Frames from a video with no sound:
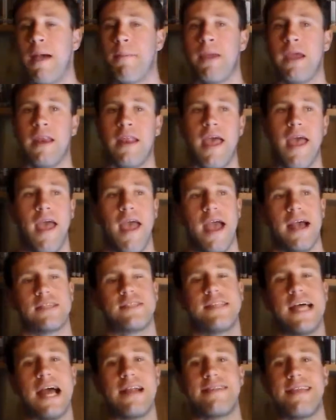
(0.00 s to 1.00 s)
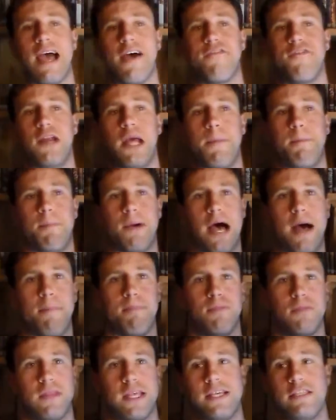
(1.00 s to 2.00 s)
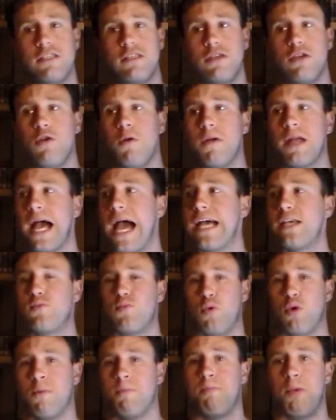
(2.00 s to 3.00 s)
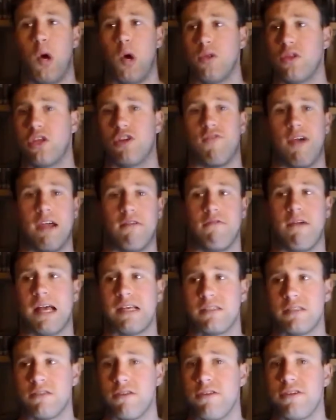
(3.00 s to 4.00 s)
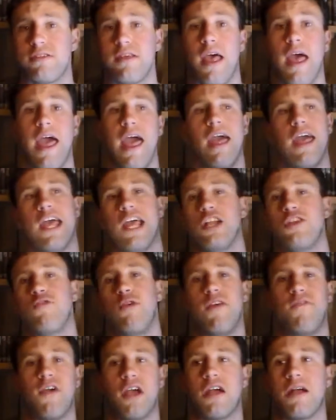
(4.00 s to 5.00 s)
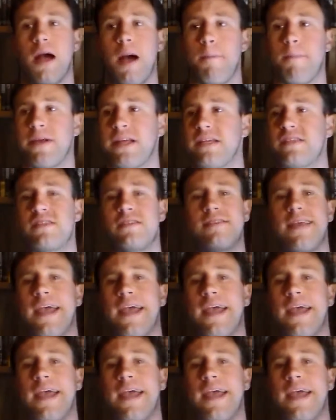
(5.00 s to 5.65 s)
I mean, it's not definite, but these two guys were both great wrestlers in two different companies.